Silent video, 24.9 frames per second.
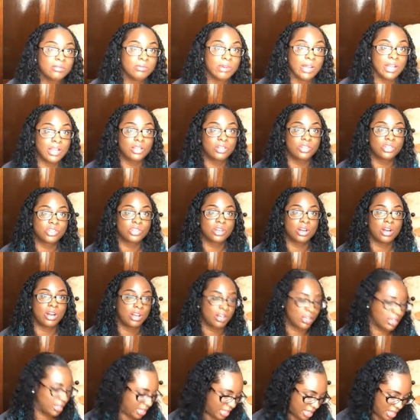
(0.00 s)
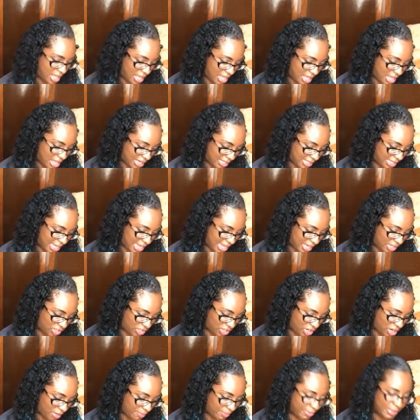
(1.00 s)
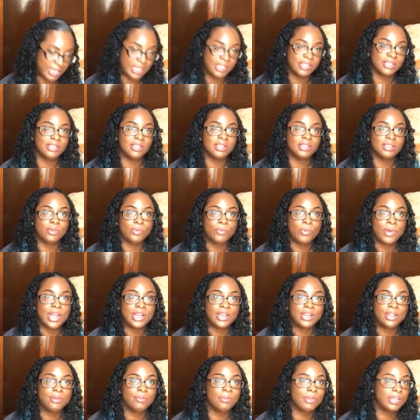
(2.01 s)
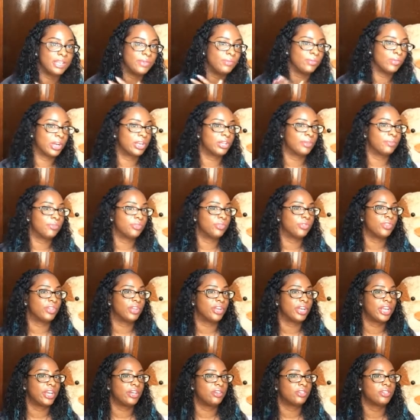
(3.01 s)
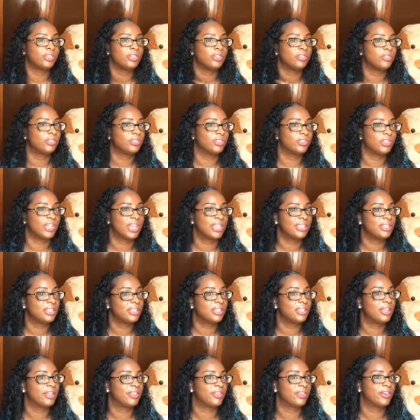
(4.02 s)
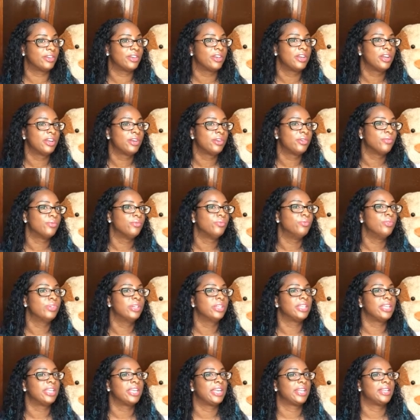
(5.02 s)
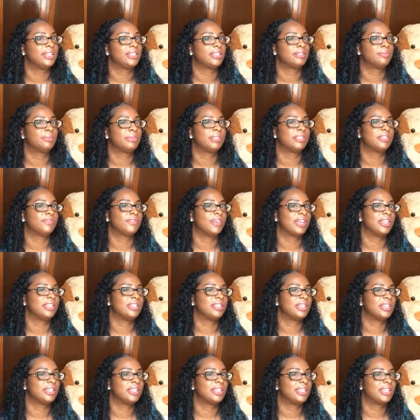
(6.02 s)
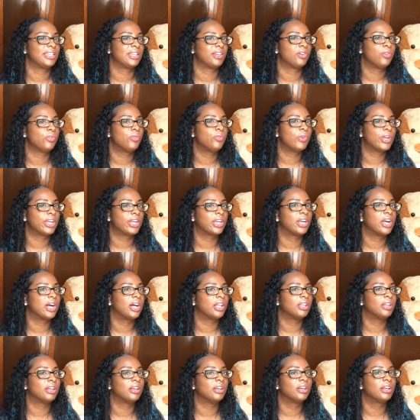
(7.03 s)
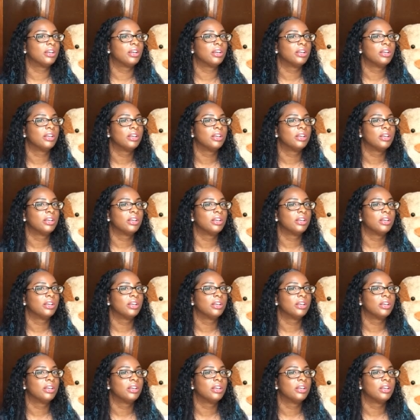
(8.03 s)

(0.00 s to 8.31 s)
regular chalk and take chalk pieces and wet them and run them through their hair too. So that's another really inexpensive idea to get quick color.